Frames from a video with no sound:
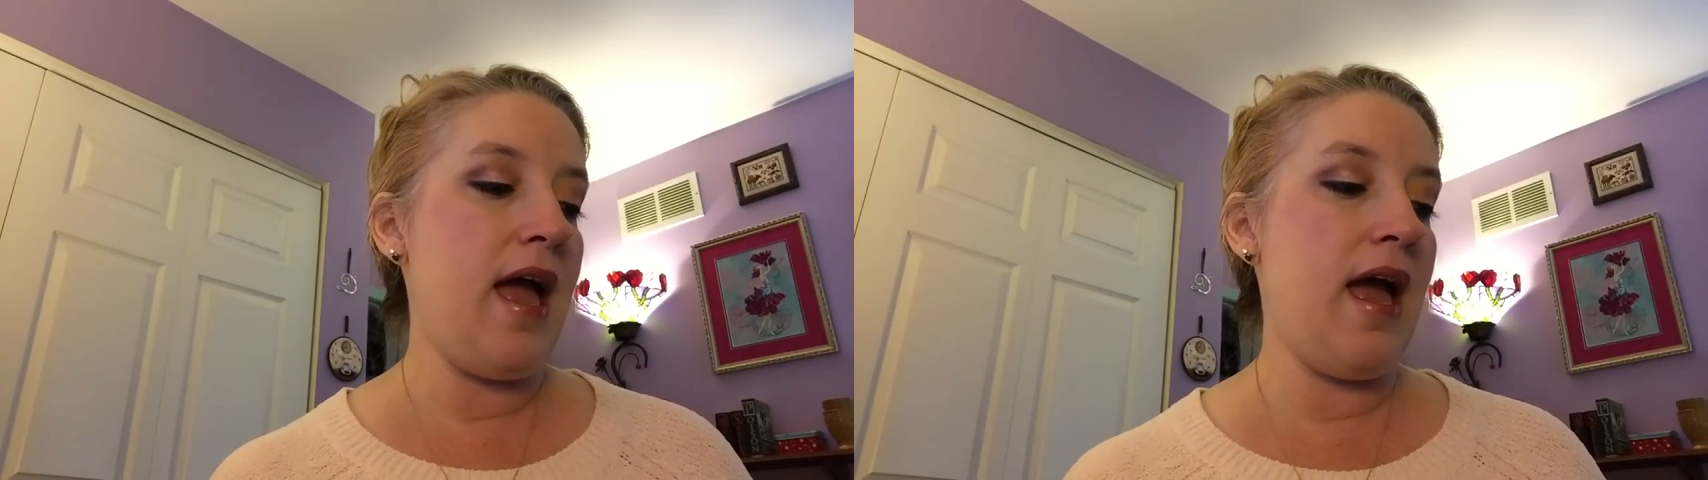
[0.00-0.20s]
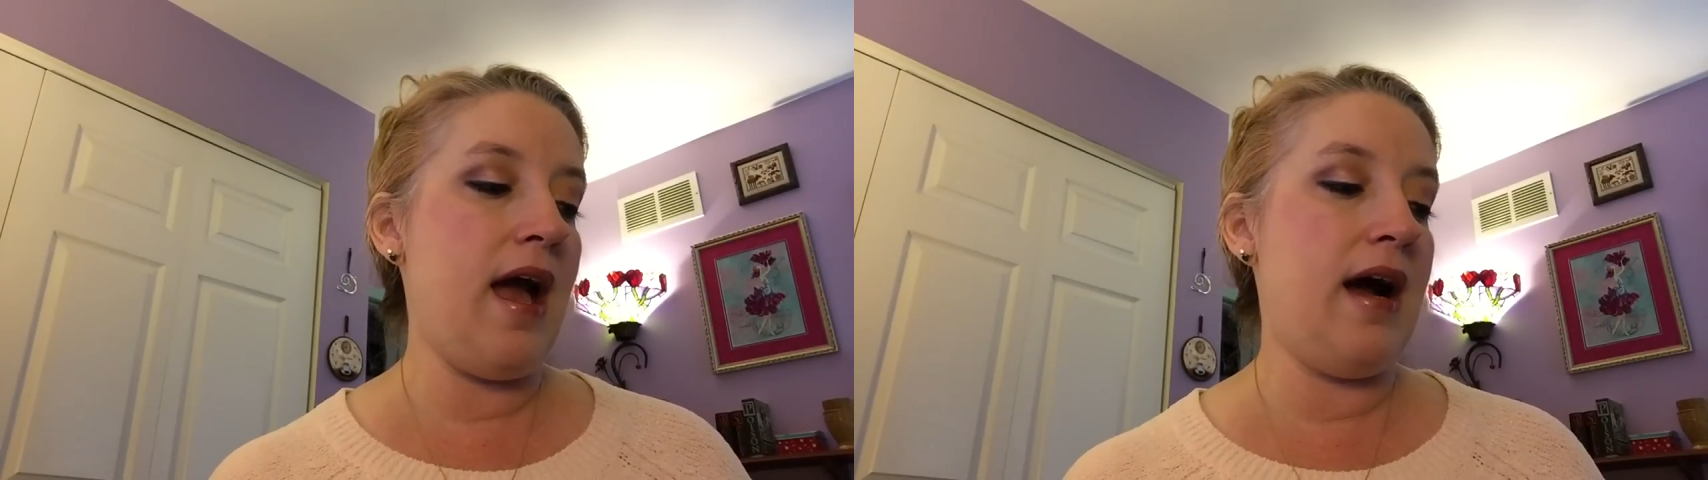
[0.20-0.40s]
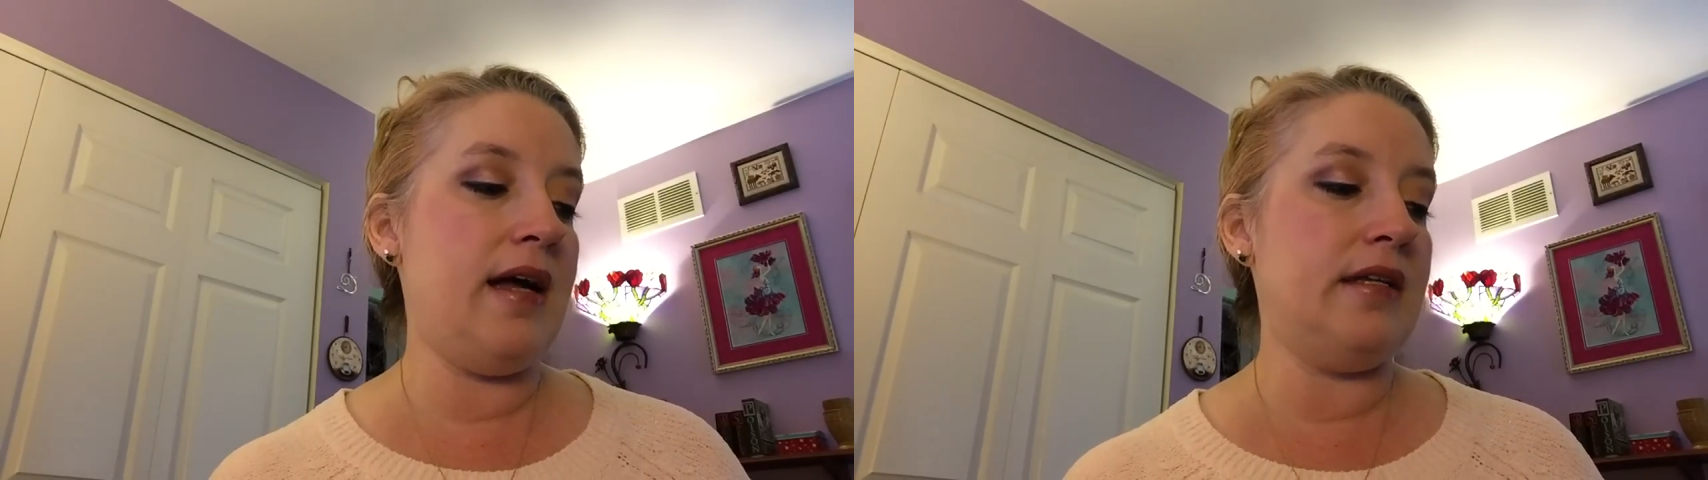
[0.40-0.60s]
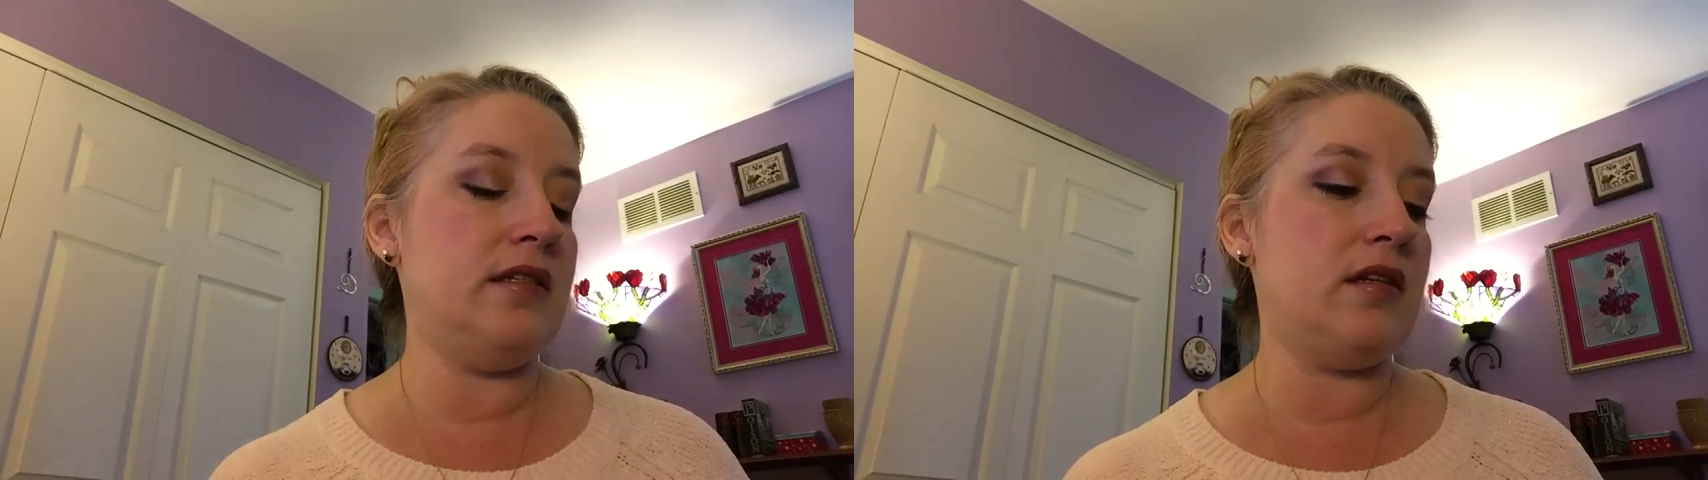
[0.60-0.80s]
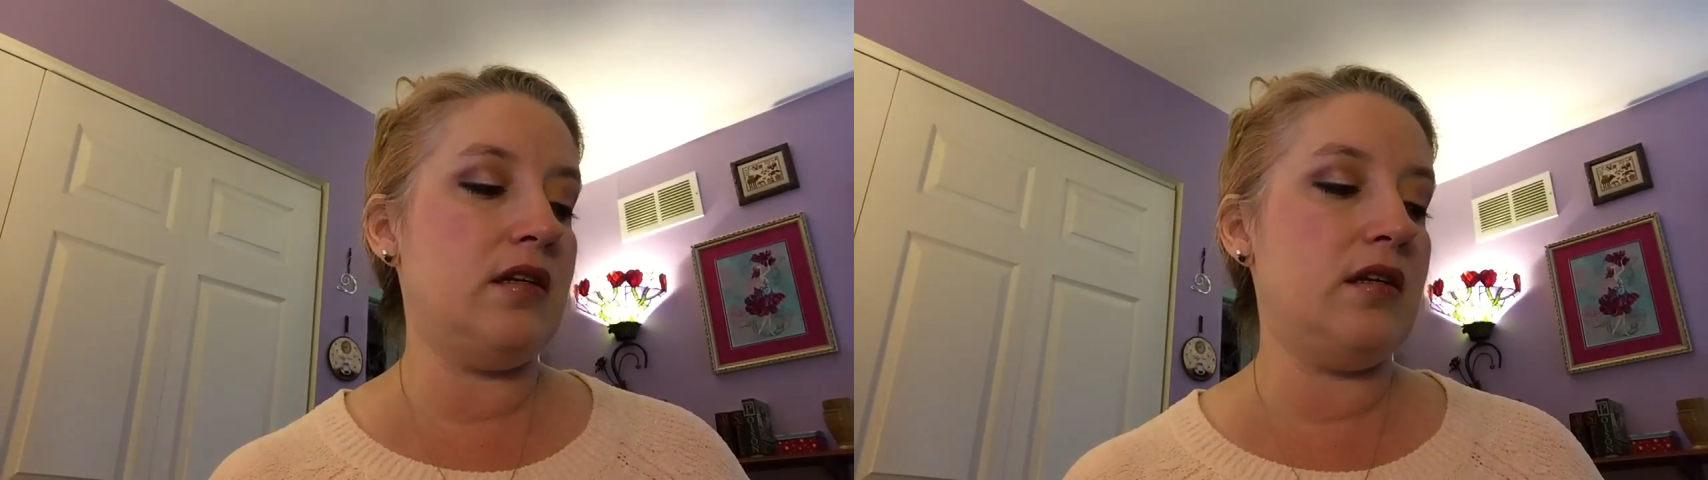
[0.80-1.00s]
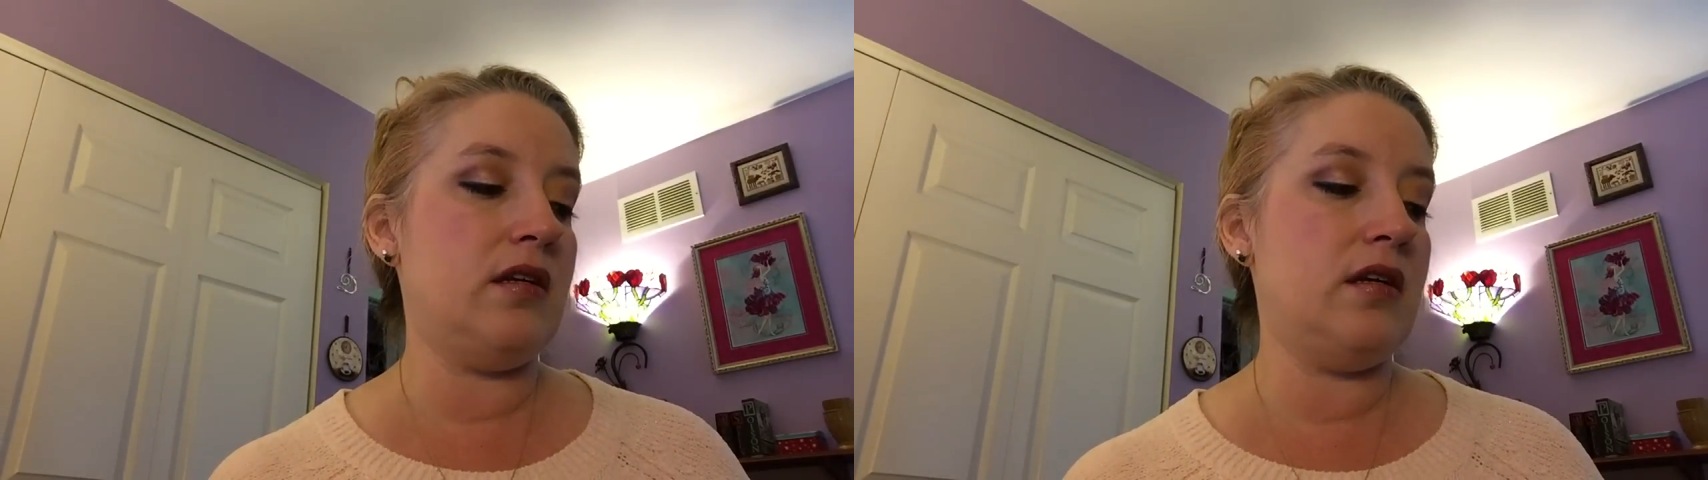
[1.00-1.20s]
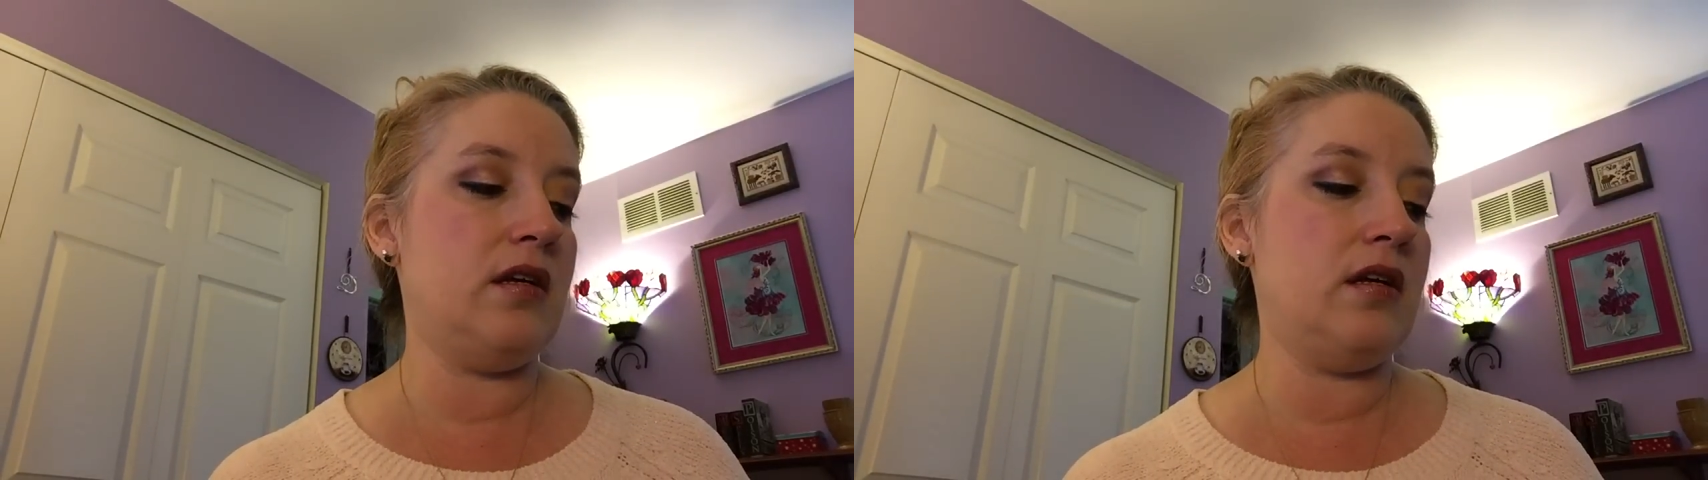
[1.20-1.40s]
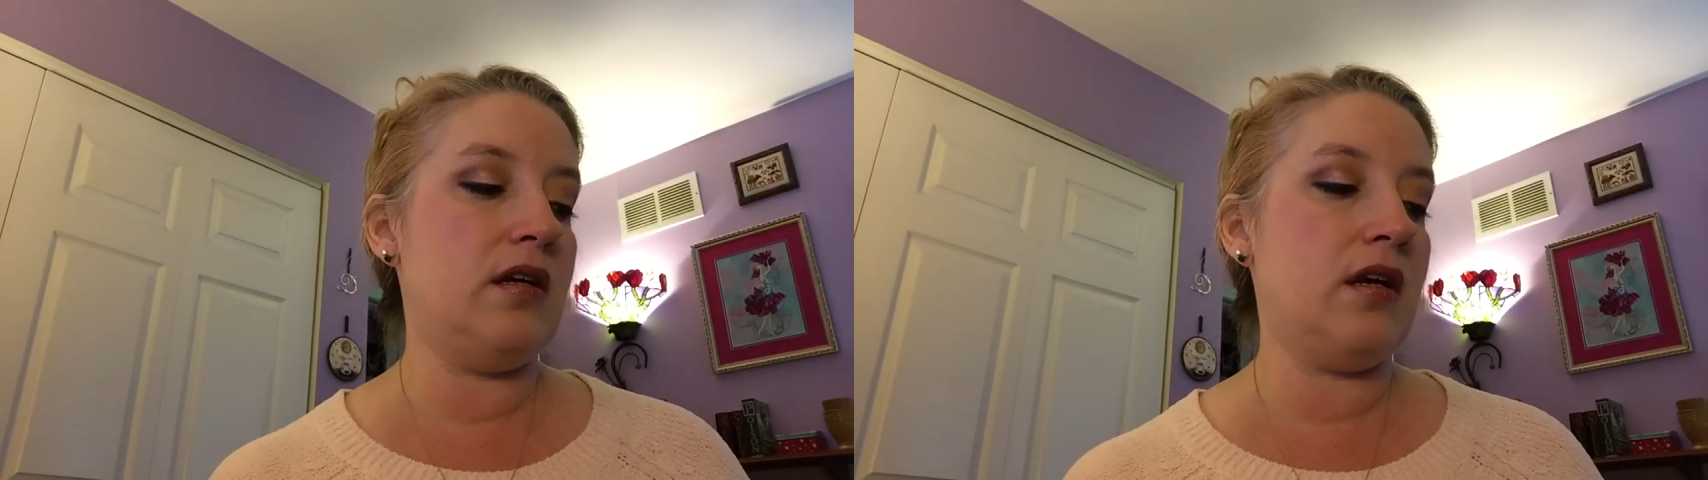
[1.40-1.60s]
And
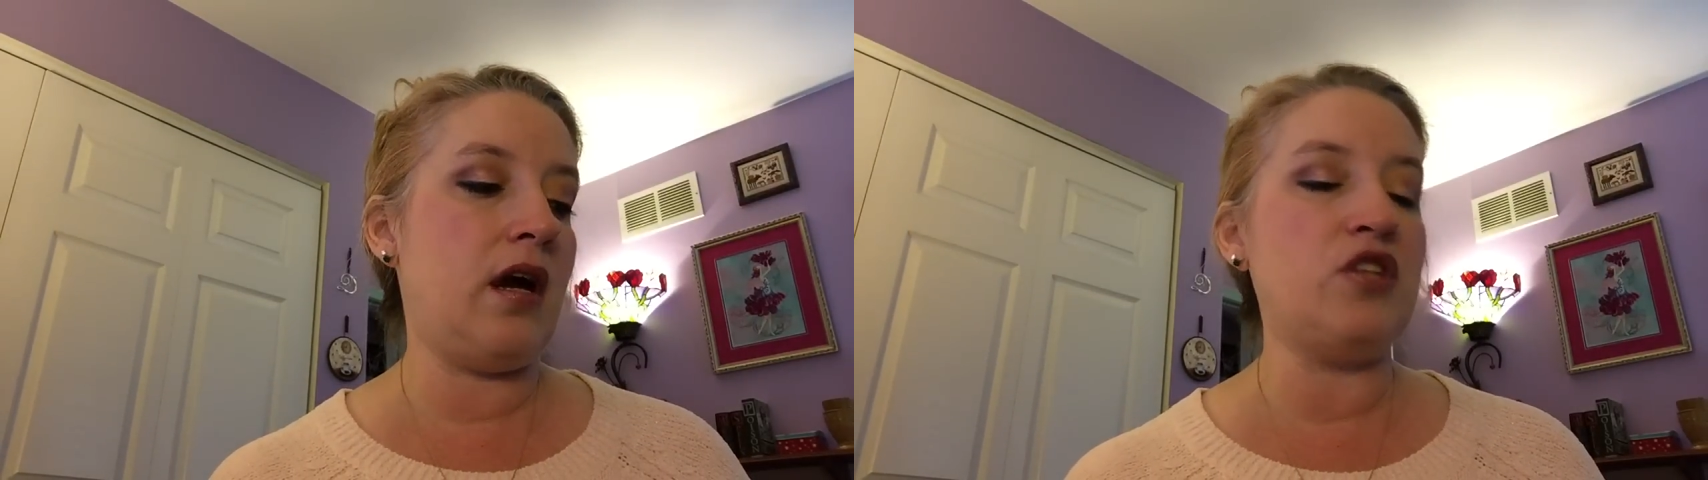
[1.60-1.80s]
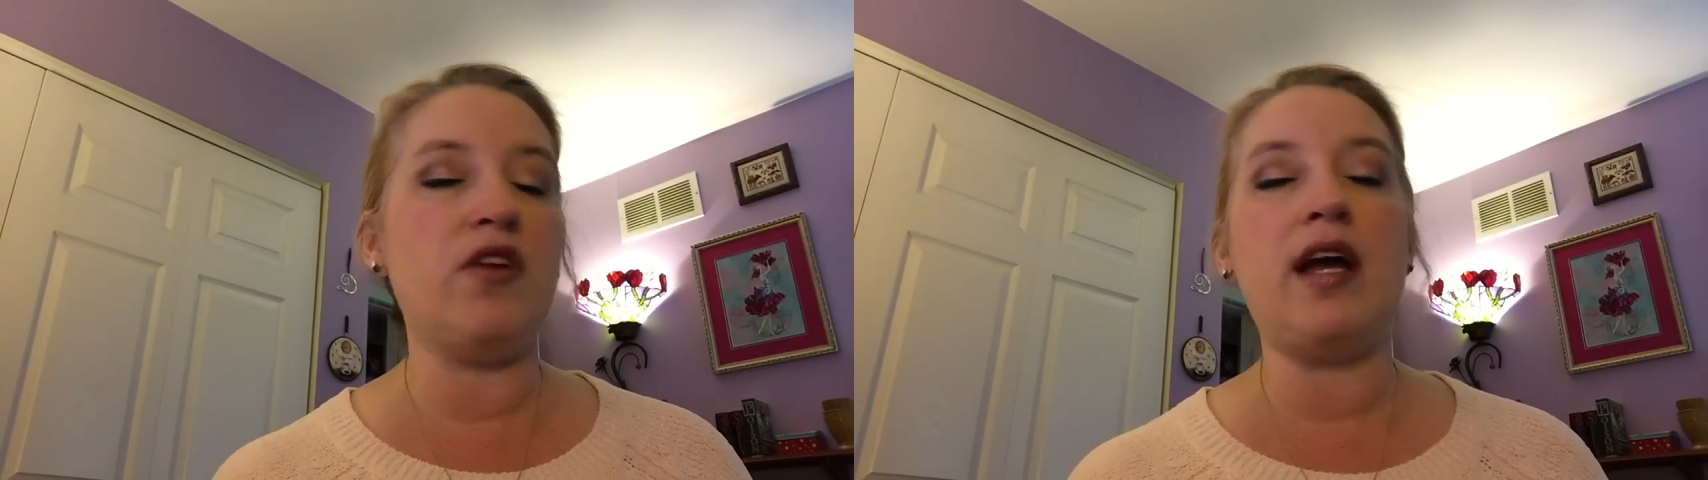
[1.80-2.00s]
Country